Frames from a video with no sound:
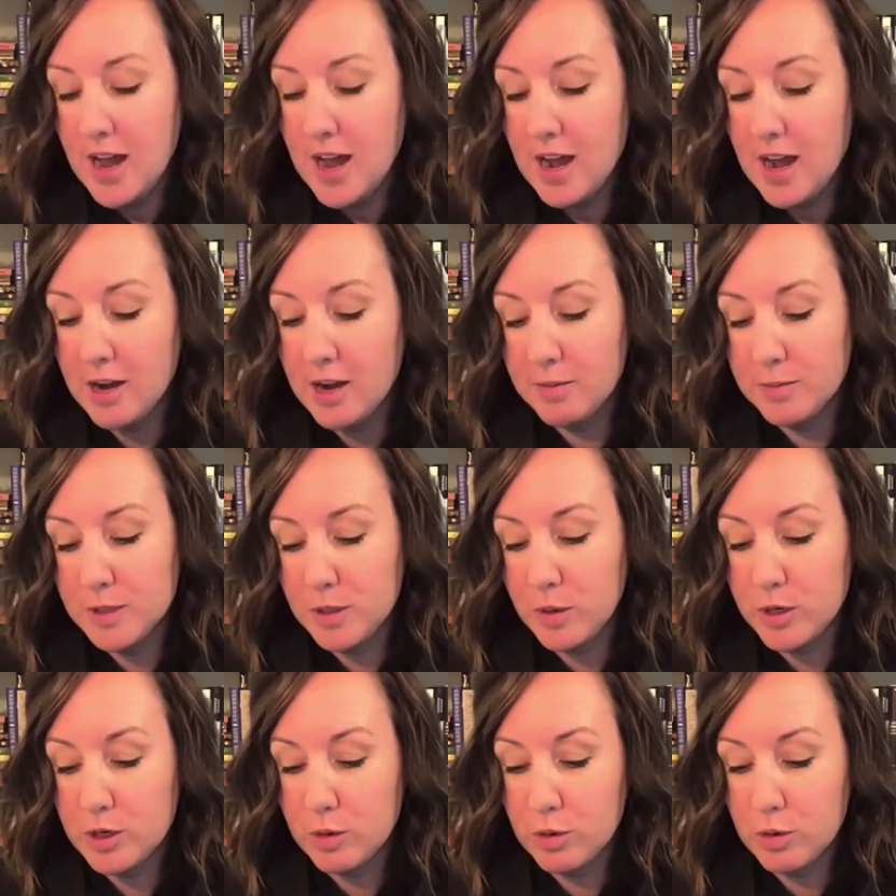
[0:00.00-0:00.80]

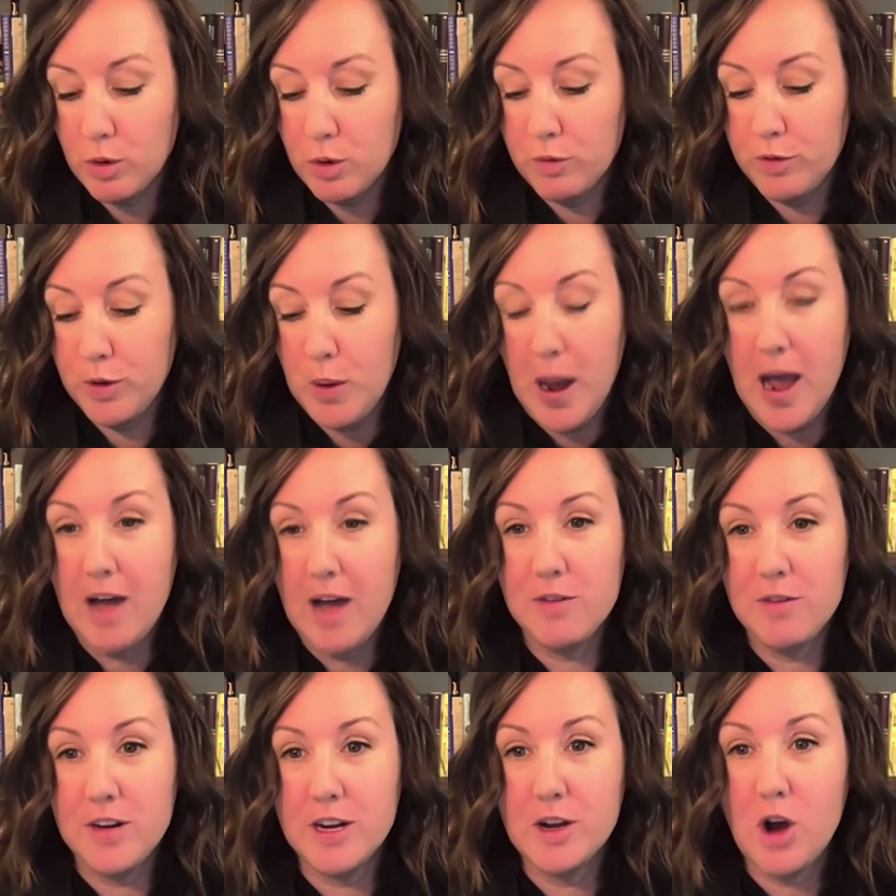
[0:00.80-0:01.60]
So I don't know if you
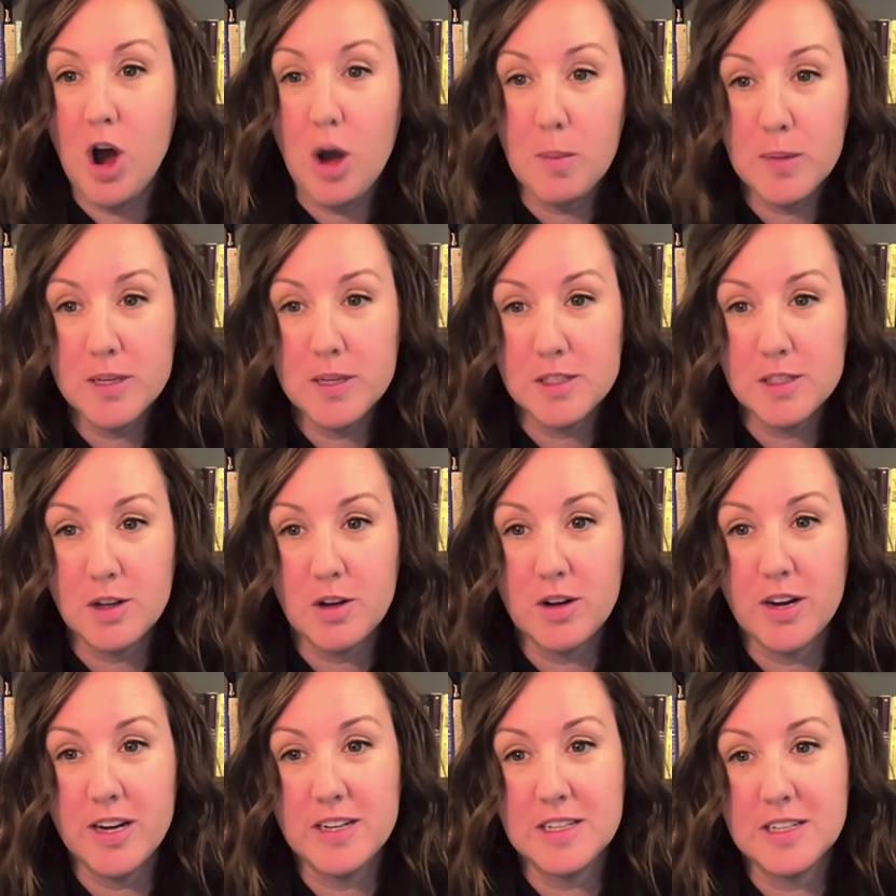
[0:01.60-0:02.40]
have any comments
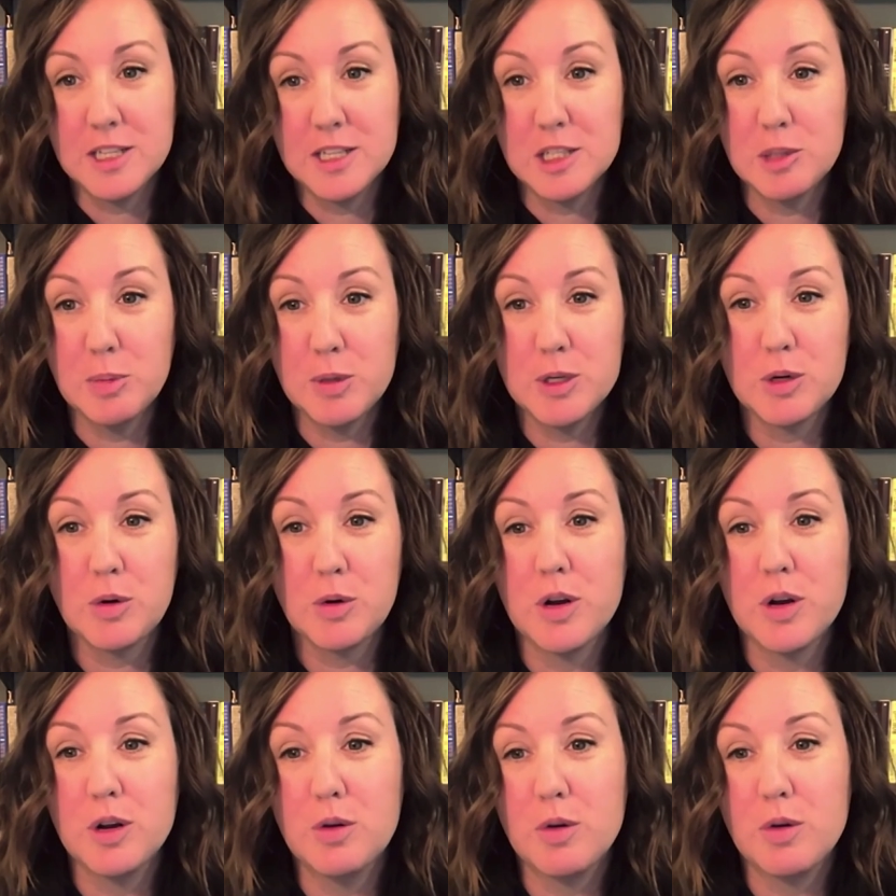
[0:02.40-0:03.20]
on
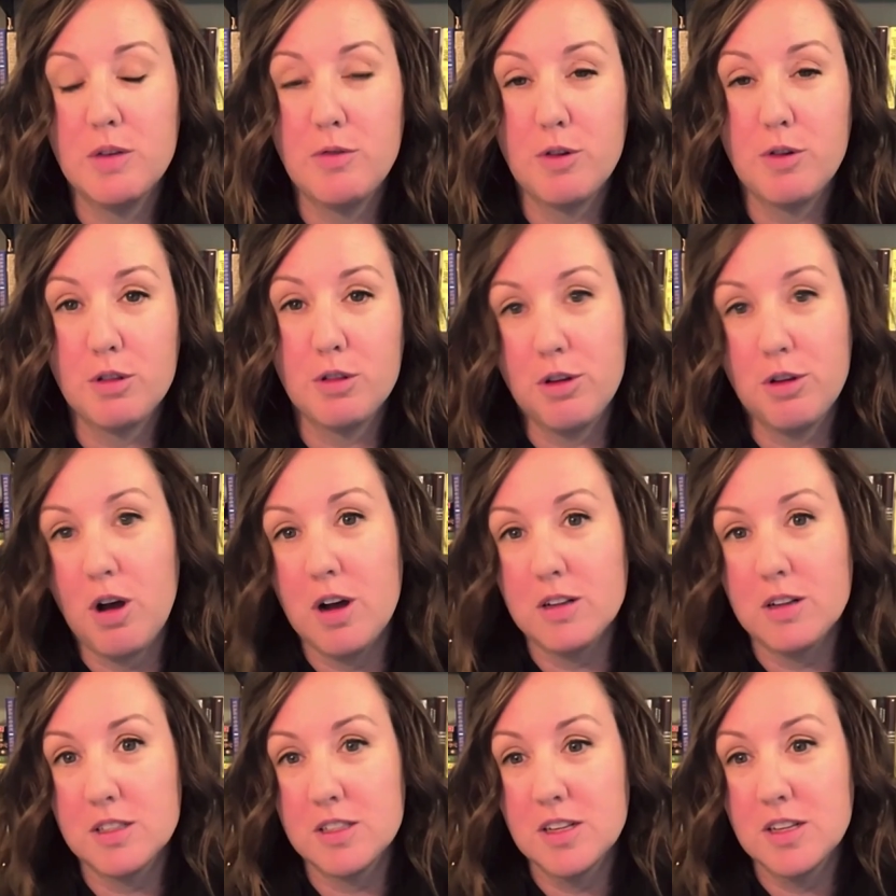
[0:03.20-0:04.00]
anticipatory grief or
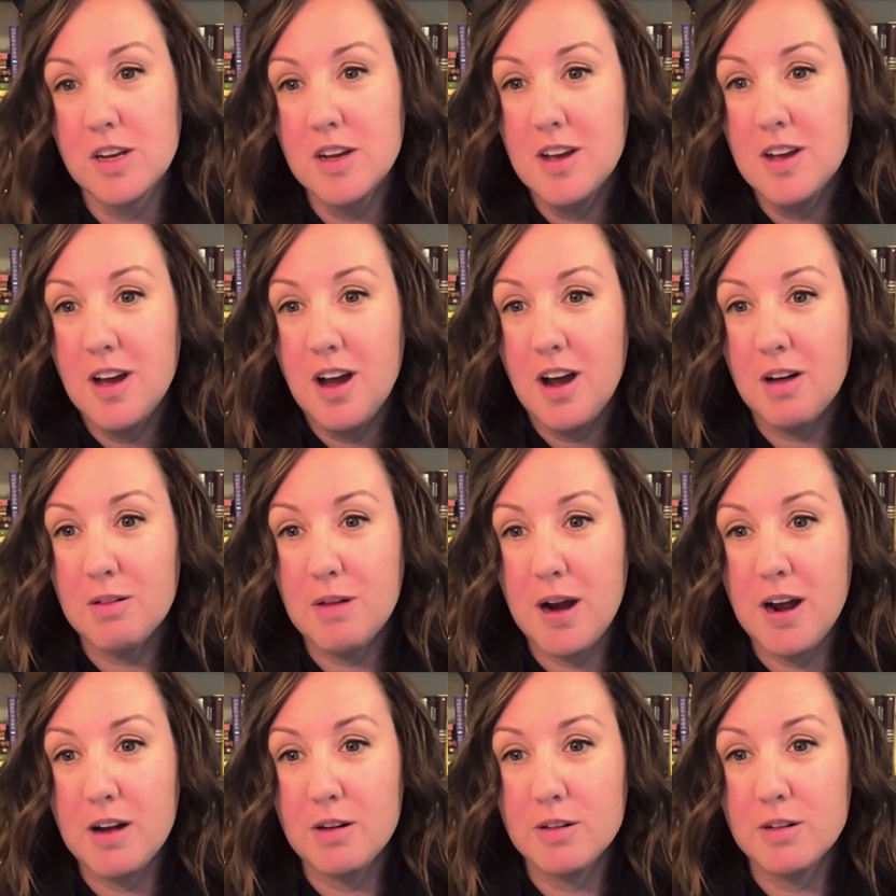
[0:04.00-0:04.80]
thoughts
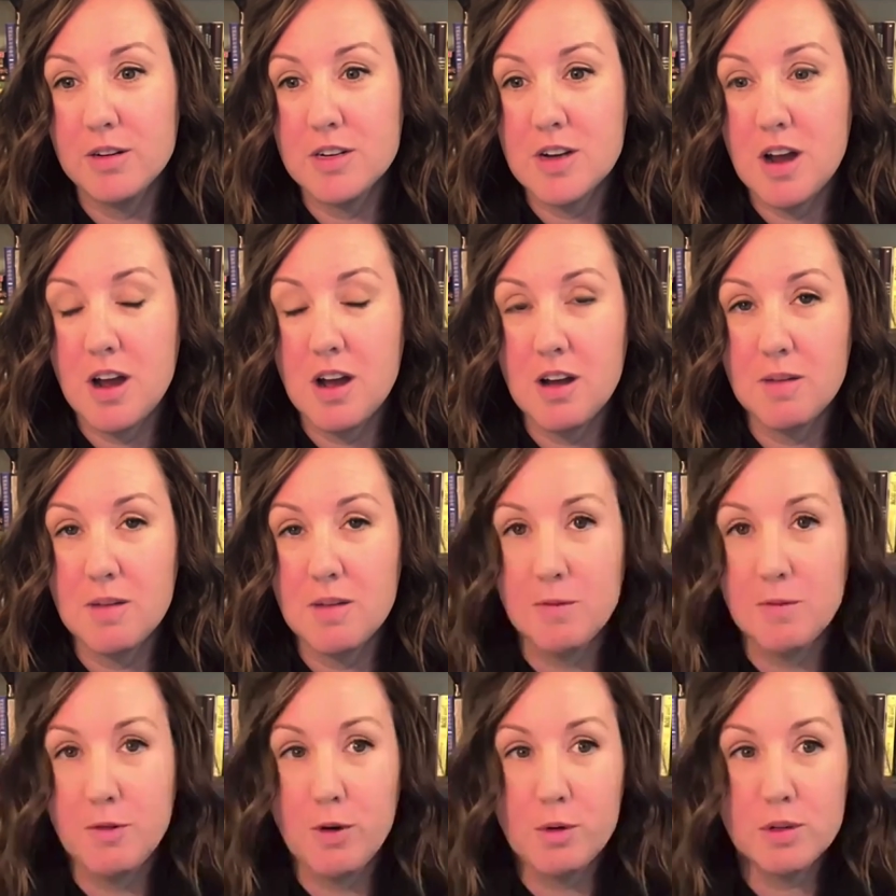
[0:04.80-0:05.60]
around
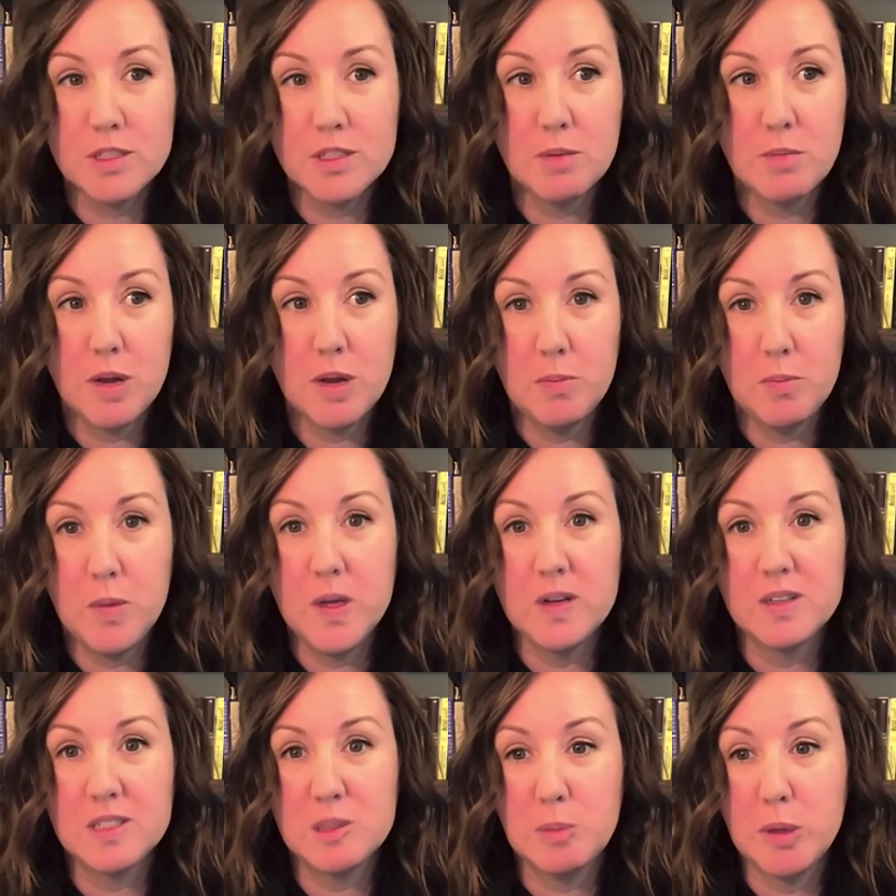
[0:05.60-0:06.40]
folks that might
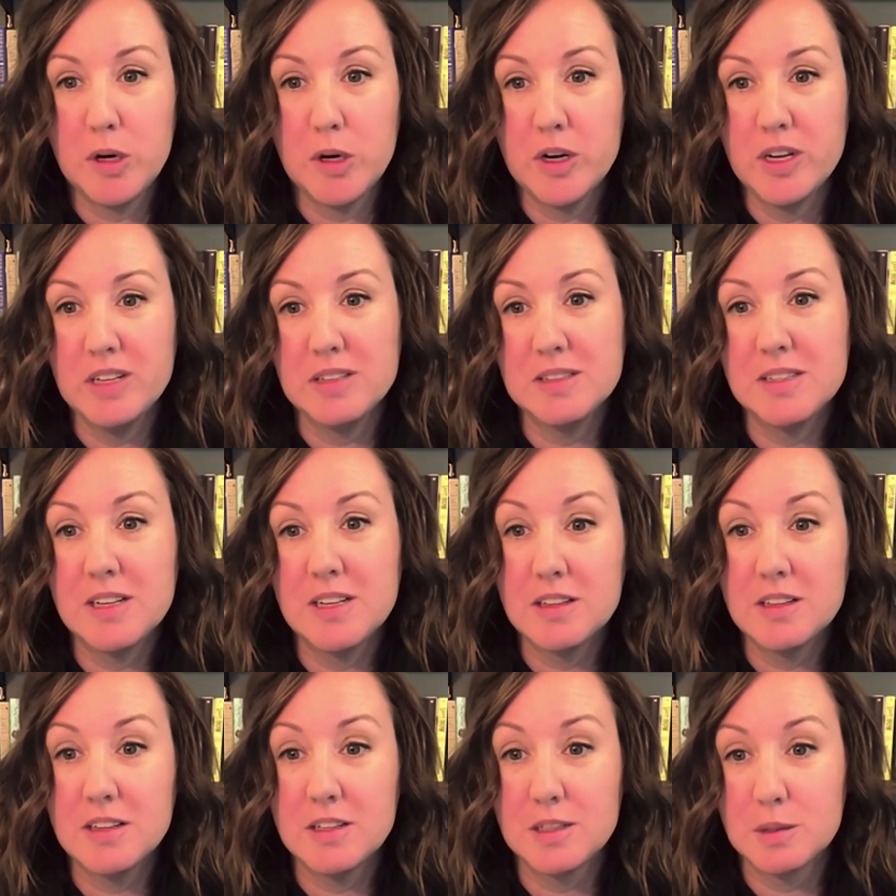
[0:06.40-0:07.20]
be
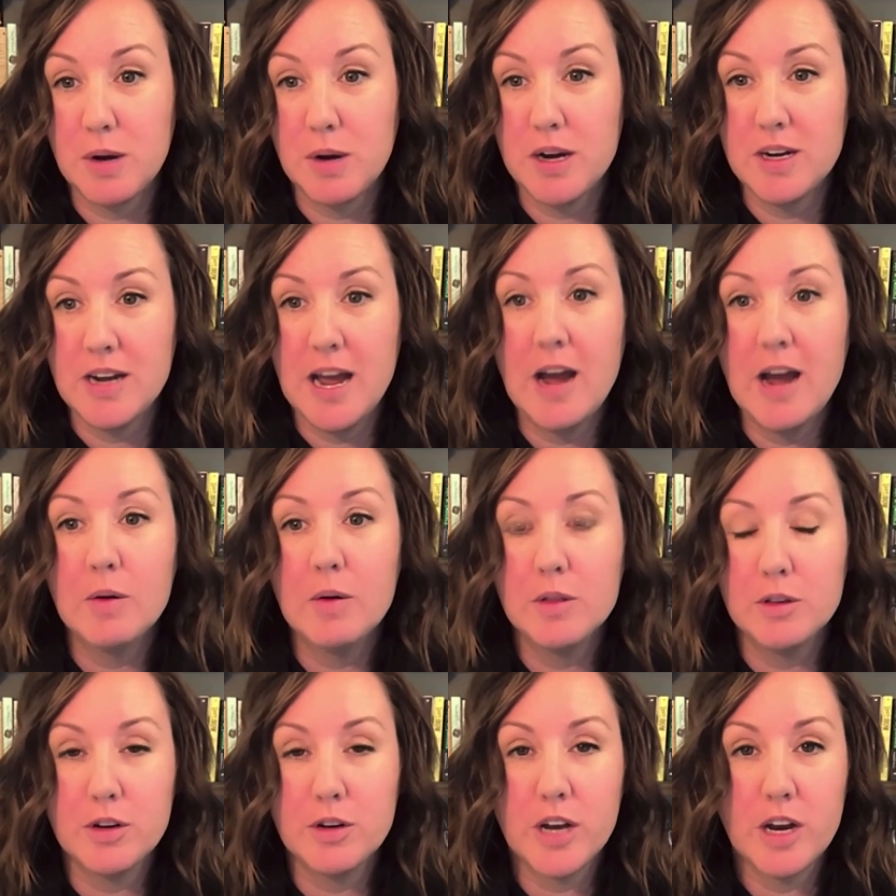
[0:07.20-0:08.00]
experiencing this right
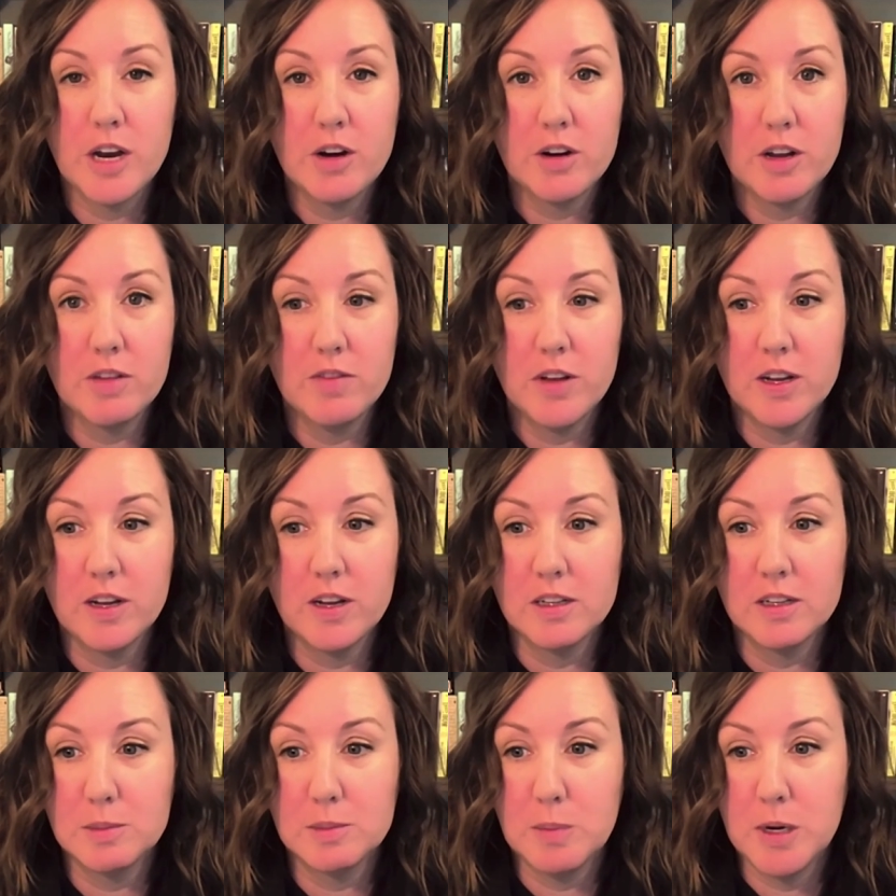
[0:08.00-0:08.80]
now in their
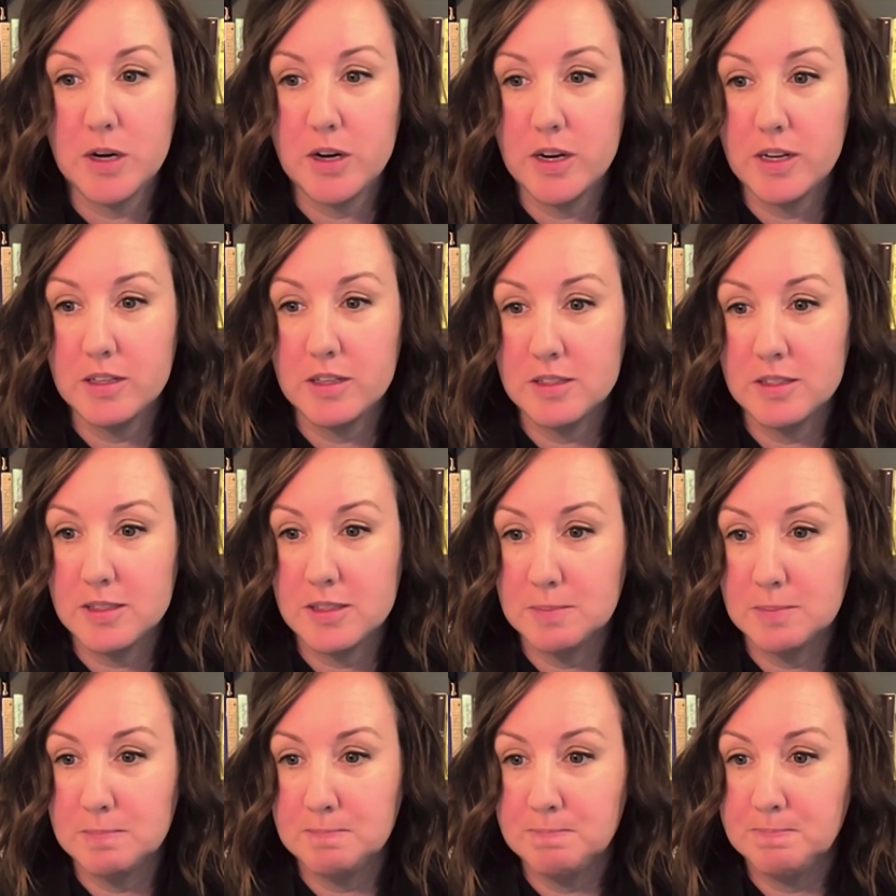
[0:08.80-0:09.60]
caregiving
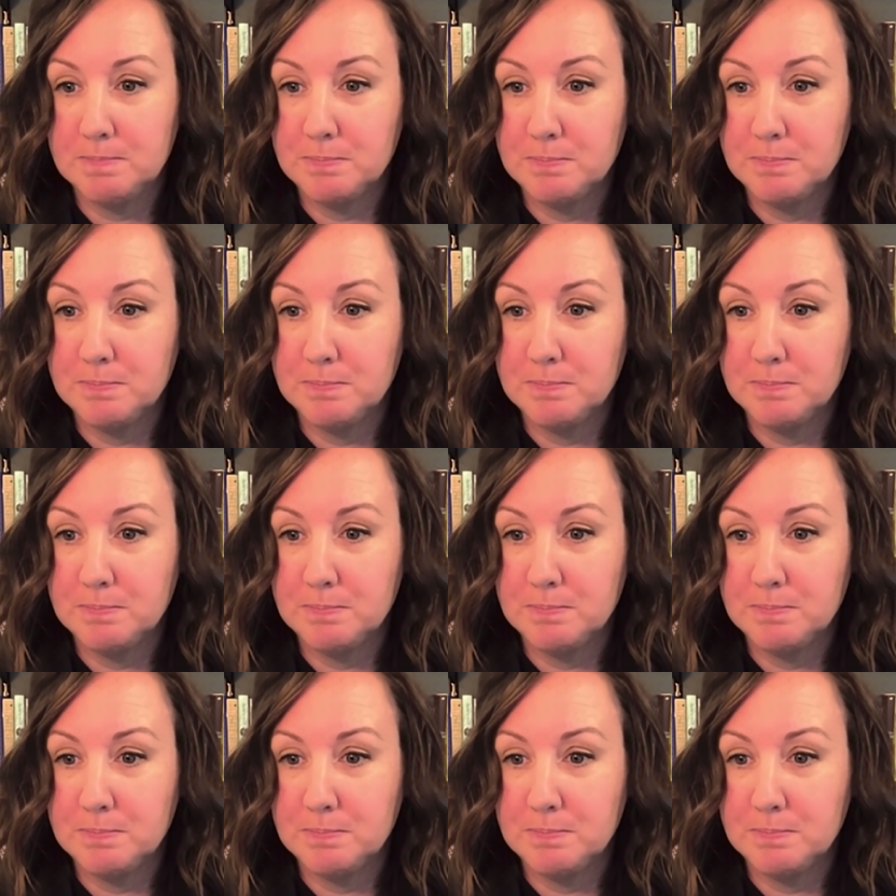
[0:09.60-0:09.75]
experience.